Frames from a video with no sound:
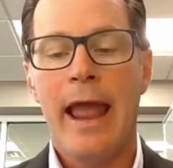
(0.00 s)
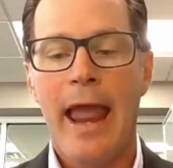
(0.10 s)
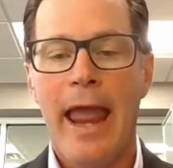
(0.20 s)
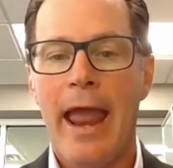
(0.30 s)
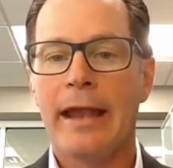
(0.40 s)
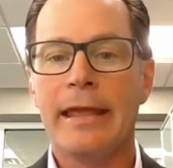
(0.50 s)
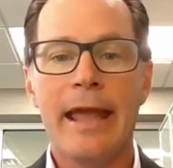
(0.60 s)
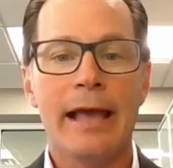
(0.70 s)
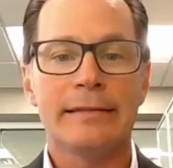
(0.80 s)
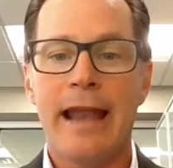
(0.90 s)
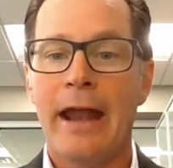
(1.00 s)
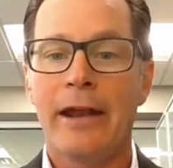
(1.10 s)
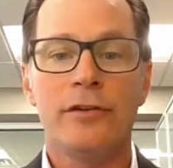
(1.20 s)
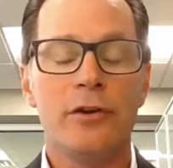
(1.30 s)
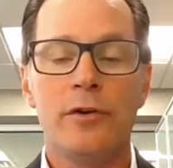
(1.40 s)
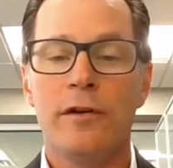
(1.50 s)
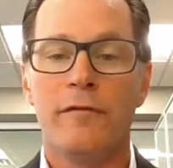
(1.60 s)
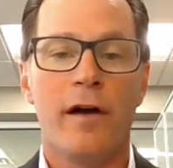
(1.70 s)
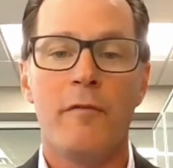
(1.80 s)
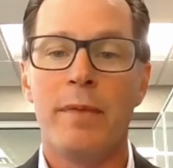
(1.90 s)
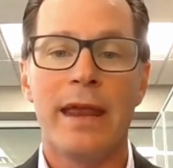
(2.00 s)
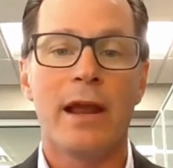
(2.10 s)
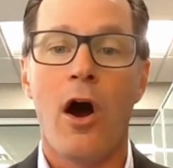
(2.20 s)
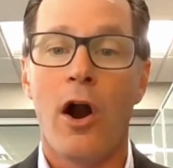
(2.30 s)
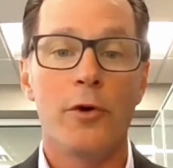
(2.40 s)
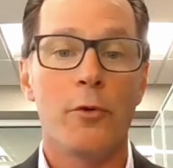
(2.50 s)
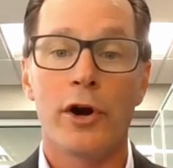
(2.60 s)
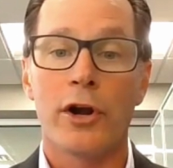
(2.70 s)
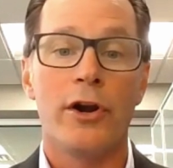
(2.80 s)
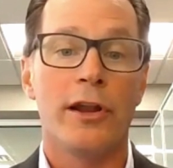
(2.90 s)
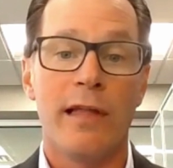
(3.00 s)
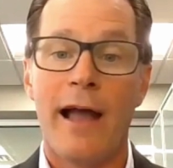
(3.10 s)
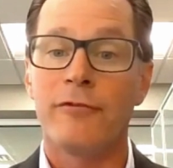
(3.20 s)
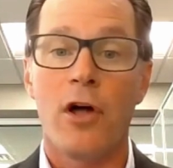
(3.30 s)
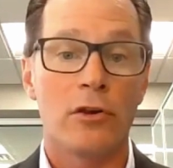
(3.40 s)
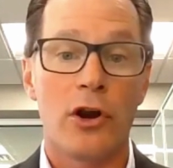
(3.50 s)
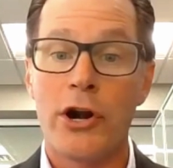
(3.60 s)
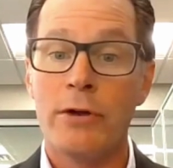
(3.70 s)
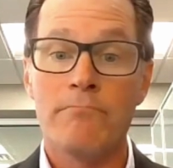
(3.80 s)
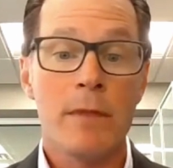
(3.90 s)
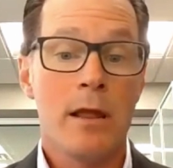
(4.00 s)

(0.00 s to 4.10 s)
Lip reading: and he has an attitude of being a hard worker and a lifelong learner.